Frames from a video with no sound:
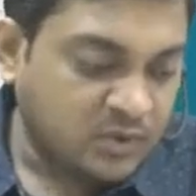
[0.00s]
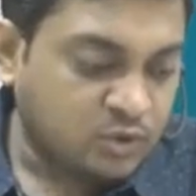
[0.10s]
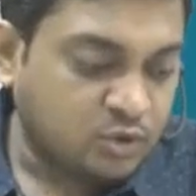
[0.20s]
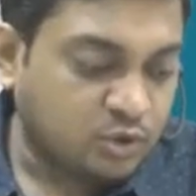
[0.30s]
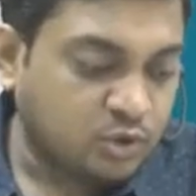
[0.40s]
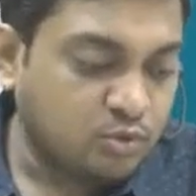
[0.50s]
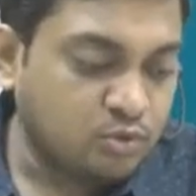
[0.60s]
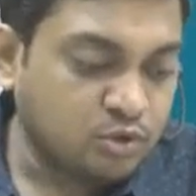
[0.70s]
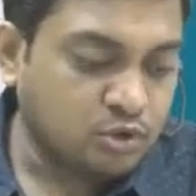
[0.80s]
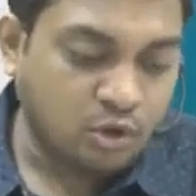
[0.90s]
So 2
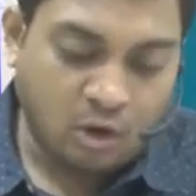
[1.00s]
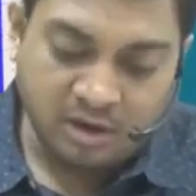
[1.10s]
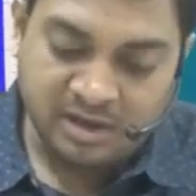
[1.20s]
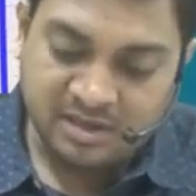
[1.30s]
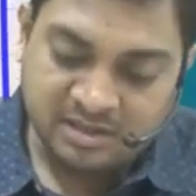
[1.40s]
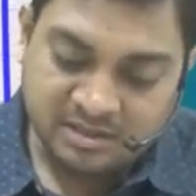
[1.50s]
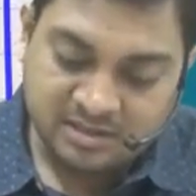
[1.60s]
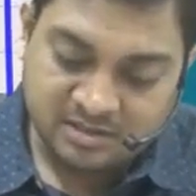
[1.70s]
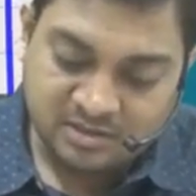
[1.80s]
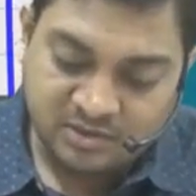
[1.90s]
stock
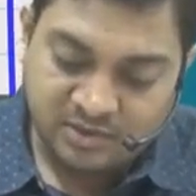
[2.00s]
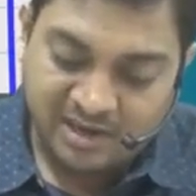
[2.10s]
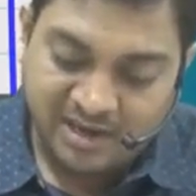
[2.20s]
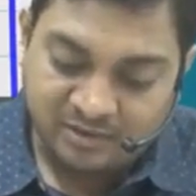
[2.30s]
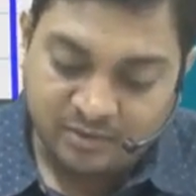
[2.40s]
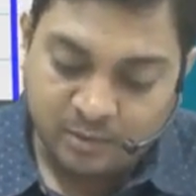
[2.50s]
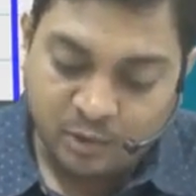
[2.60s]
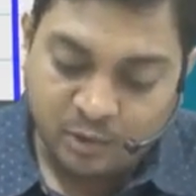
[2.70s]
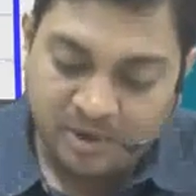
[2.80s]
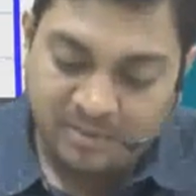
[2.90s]
is 3 lakh. From the
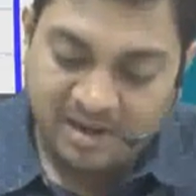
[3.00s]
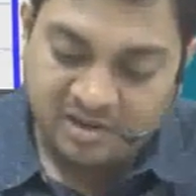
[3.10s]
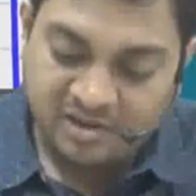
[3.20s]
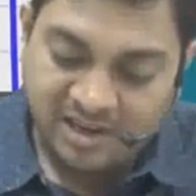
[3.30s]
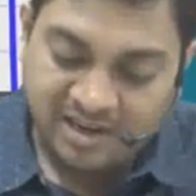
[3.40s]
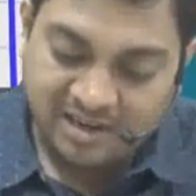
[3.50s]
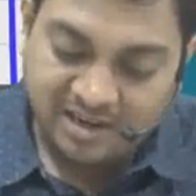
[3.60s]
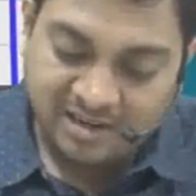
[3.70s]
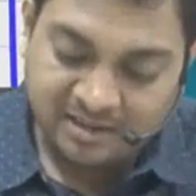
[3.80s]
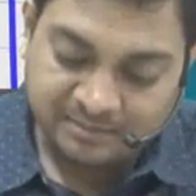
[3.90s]
opening balance sheet I can get